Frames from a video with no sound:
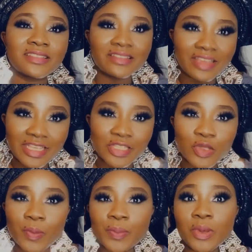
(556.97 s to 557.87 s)
is
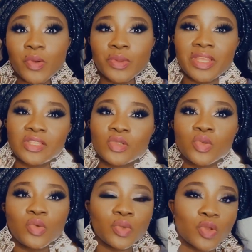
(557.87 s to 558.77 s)
uploaded, so you will
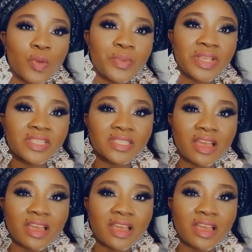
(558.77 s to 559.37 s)
not miss out.